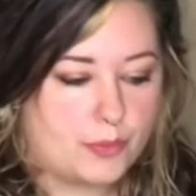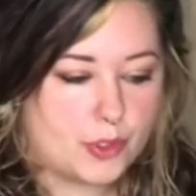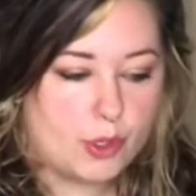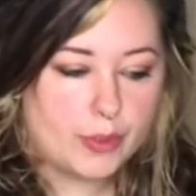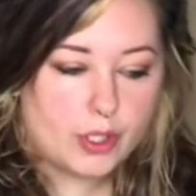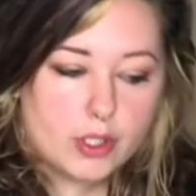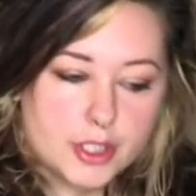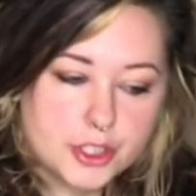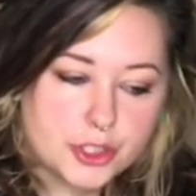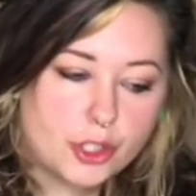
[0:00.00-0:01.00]
throwing all the
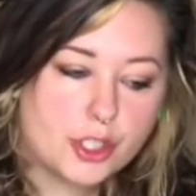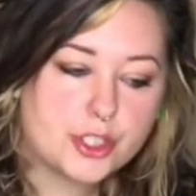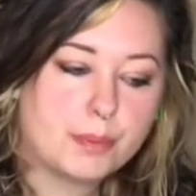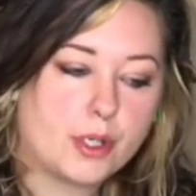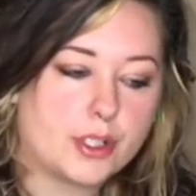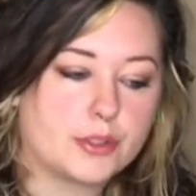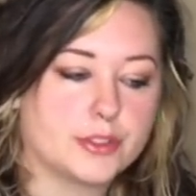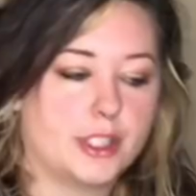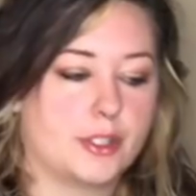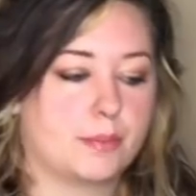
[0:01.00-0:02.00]
charged particles.
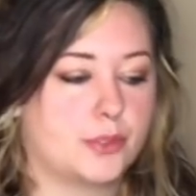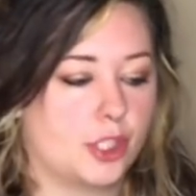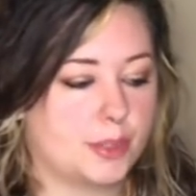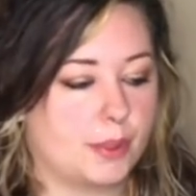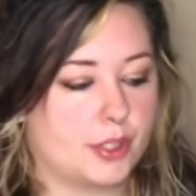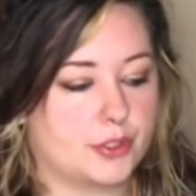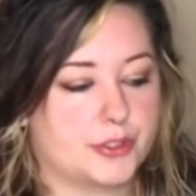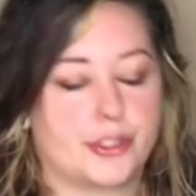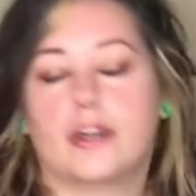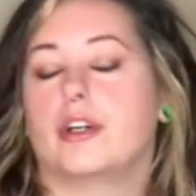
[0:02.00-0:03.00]
Now the charged particles
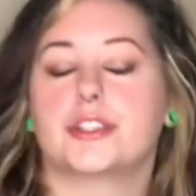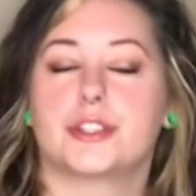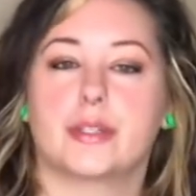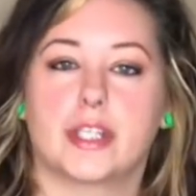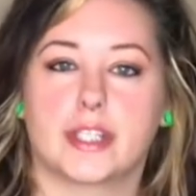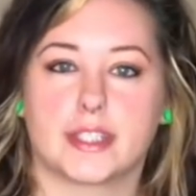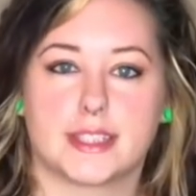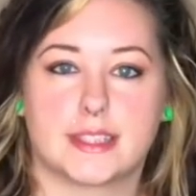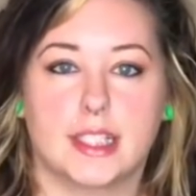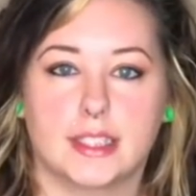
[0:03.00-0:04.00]
are also hitting the
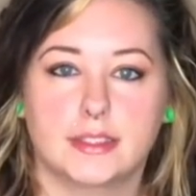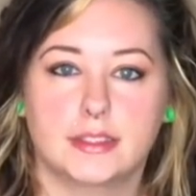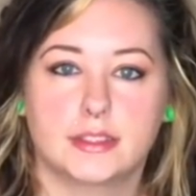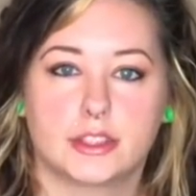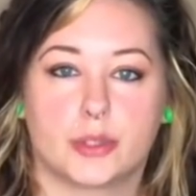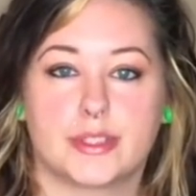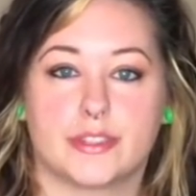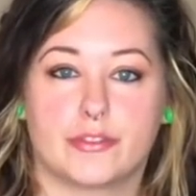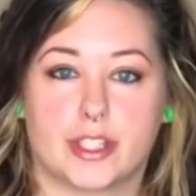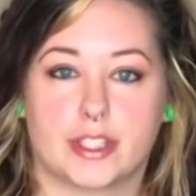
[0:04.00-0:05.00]
sun, so it's
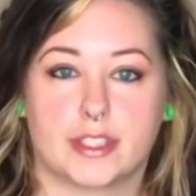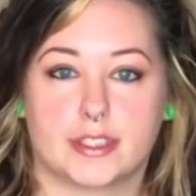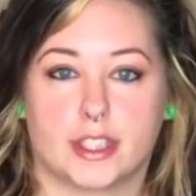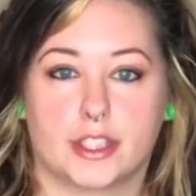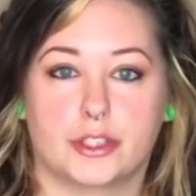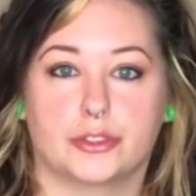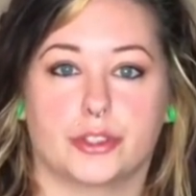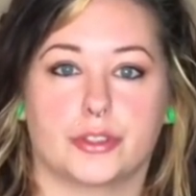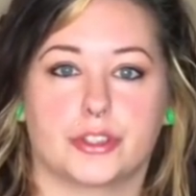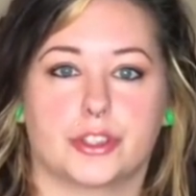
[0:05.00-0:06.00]
affecting the sun. You'll
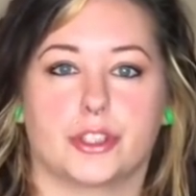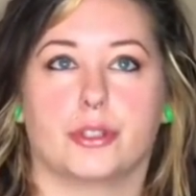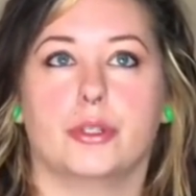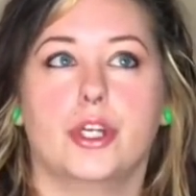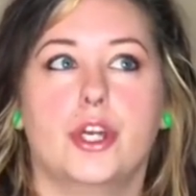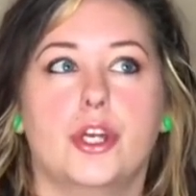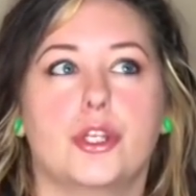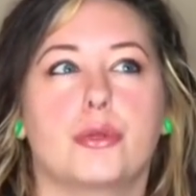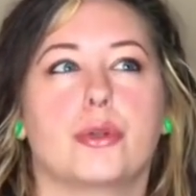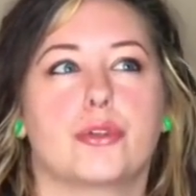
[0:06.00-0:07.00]
notice, you know, you